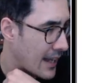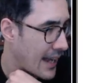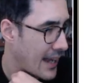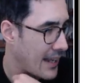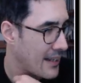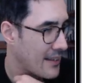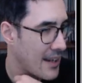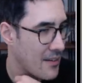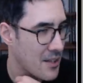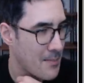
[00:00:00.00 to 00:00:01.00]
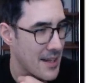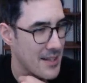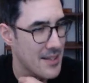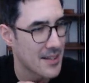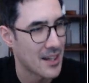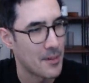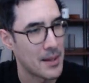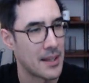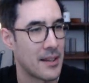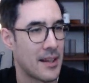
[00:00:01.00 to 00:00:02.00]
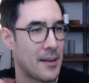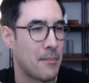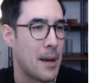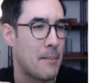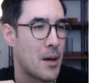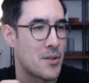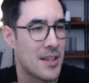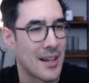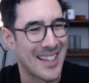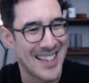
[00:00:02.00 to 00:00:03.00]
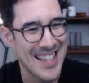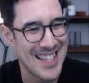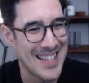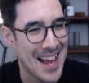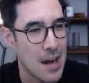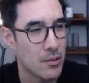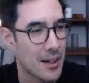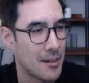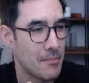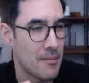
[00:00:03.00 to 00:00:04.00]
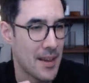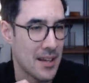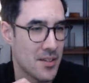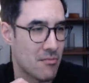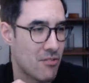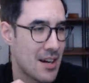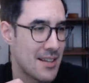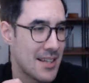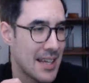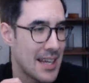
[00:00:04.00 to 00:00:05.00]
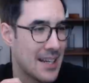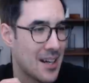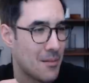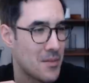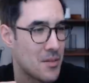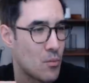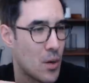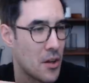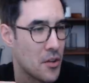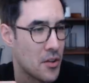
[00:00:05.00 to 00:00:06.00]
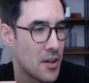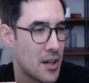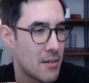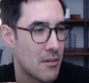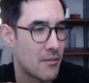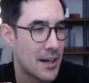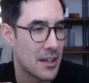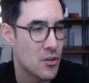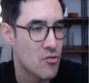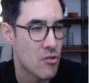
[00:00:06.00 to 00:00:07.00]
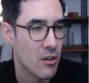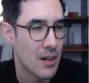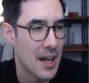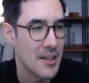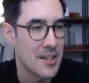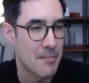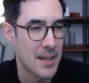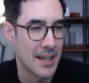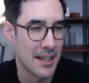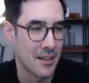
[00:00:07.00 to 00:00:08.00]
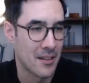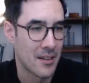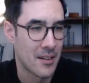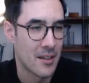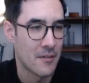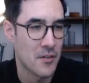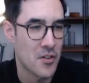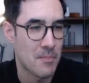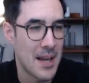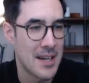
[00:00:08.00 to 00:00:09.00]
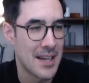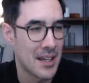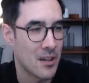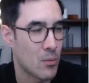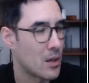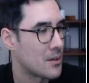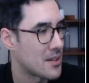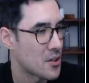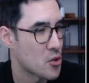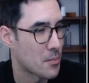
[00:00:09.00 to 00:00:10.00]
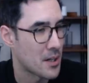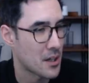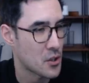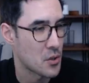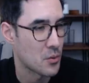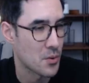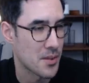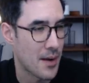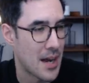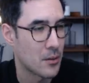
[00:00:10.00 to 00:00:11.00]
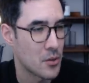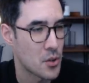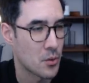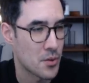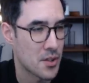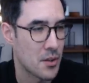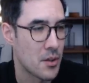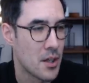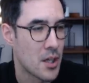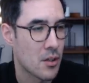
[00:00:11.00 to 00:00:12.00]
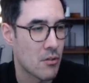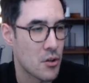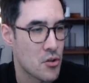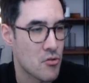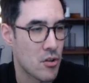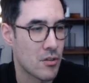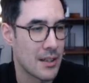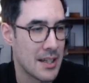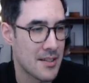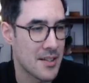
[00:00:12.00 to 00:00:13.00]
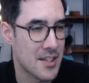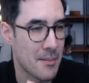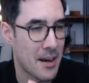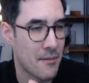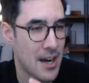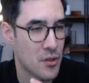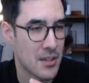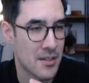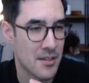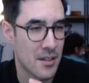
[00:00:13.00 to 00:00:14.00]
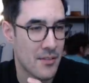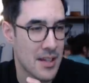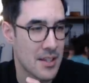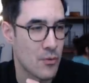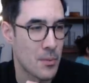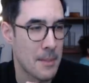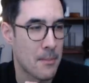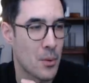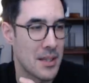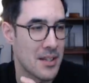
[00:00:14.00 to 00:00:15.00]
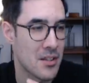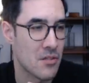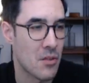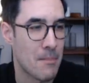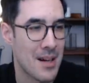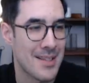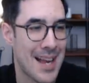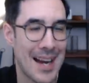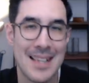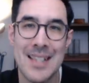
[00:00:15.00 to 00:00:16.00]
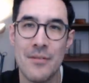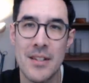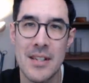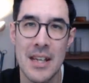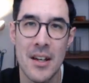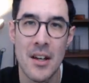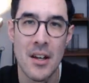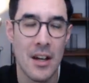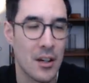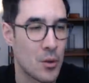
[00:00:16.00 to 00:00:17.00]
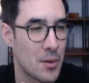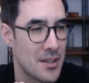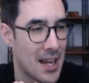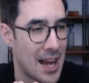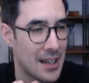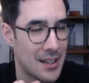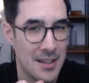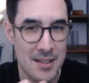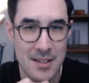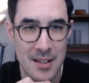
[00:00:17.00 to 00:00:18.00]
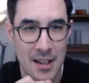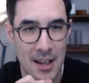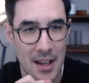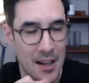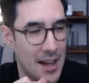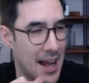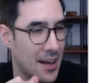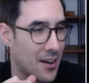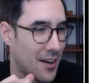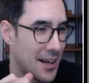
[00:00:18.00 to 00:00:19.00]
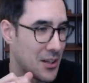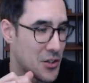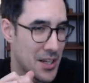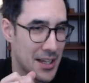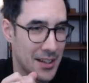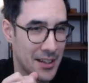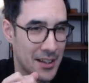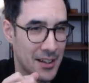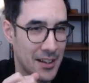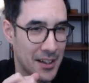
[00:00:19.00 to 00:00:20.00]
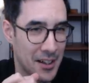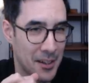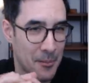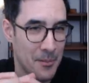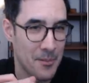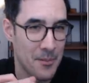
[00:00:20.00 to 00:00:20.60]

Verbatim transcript: and they're expected to come in and, and post another decent outcome thanks to rising incomes and wealth, providing a strong underpinning for spending, while industrial production also out should also grow strongly since the manufacturing surveys have all been pointing to robust activity, according to analysts uh, at ING. Um,